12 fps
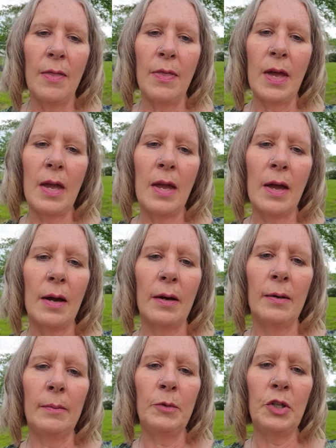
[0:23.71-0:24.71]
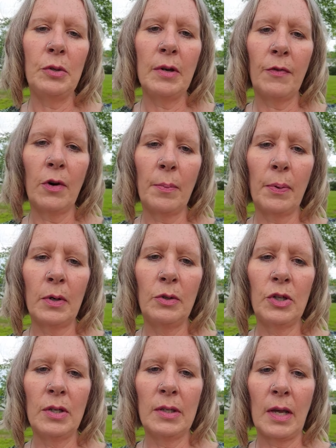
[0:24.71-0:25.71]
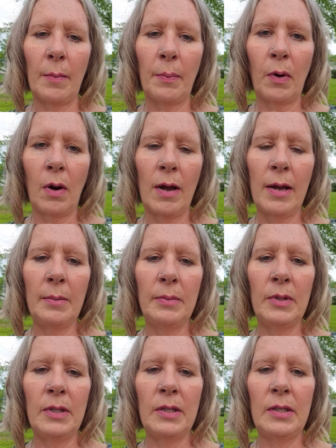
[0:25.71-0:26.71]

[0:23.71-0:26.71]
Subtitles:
the two different approaches that Prime